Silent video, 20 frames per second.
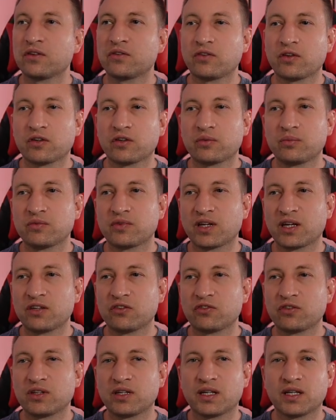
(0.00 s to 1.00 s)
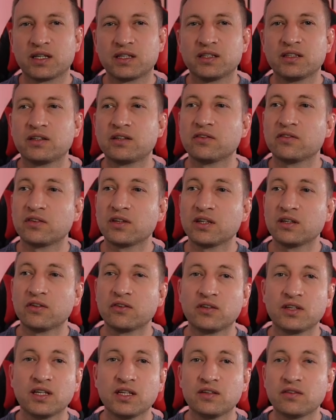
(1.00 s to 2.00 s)
this documentation here, you can see you
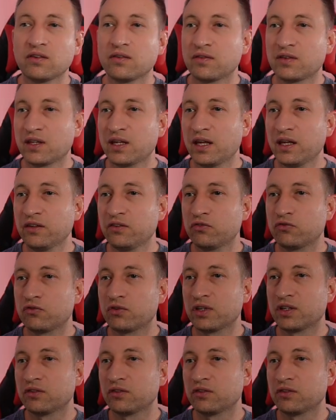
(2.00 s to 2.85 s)
need the history